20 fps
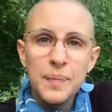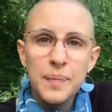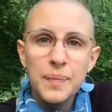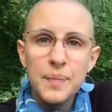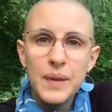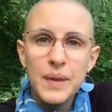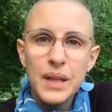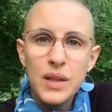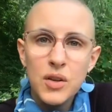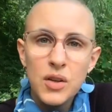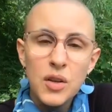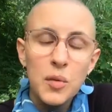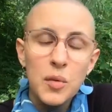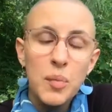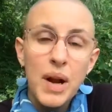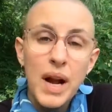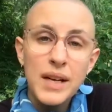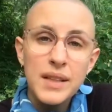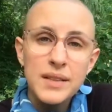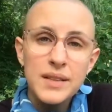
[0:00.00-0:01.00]
literal
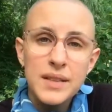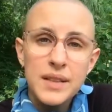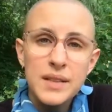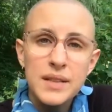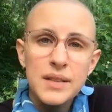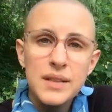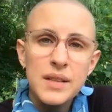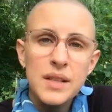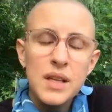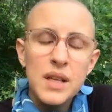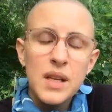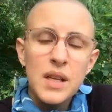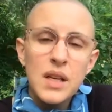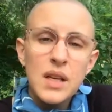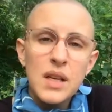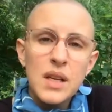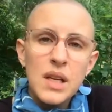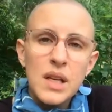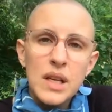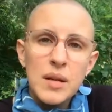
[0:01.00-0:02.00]
practices,
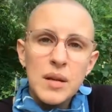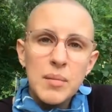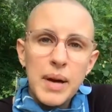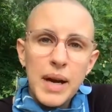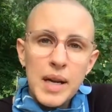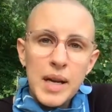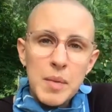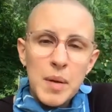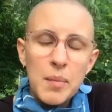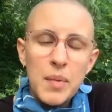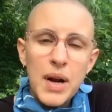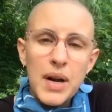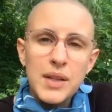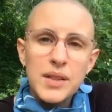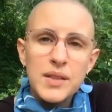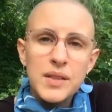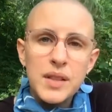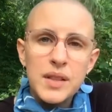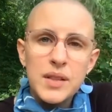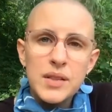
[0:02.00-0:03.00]
embodiment
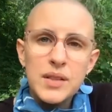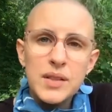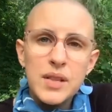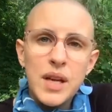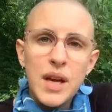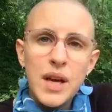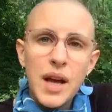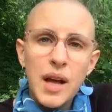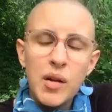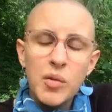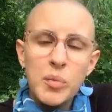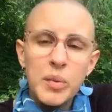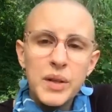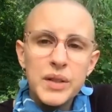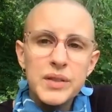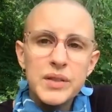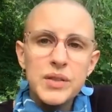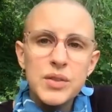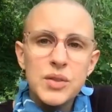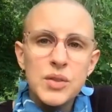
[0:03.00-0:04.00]
practices that help
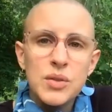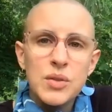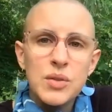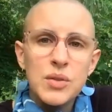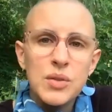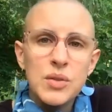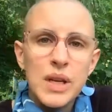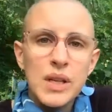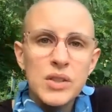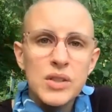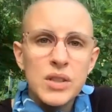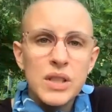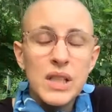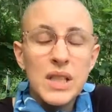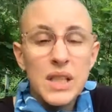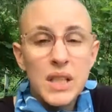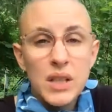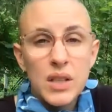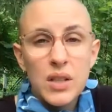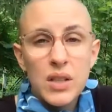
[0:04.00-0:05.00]
us to actually
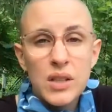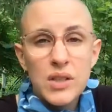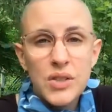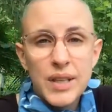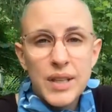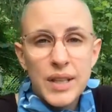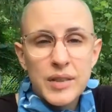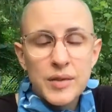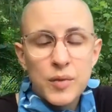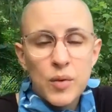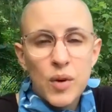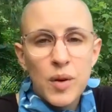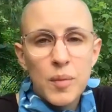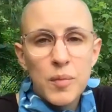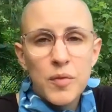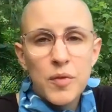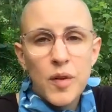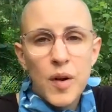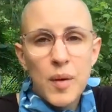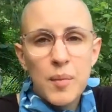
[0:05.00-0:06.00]
heal and transform
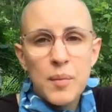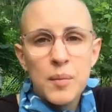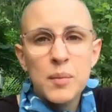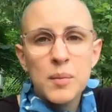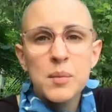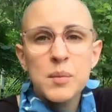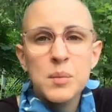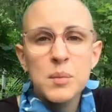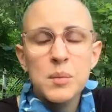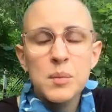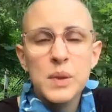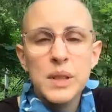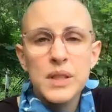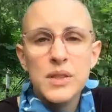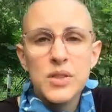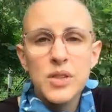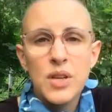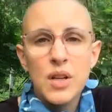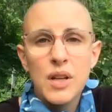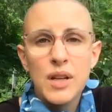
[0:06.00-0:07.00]
from
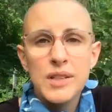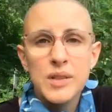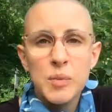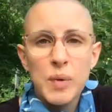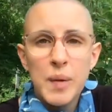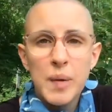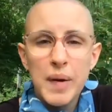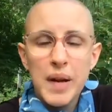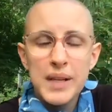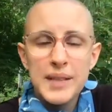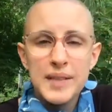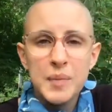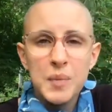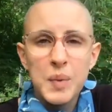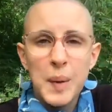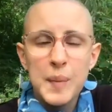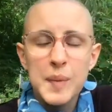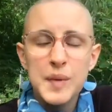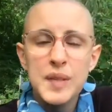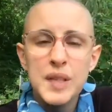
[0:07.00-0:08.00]
internalized white body
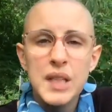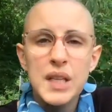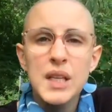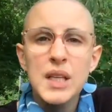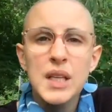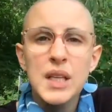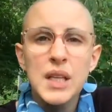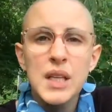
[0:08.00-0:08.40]
supremacy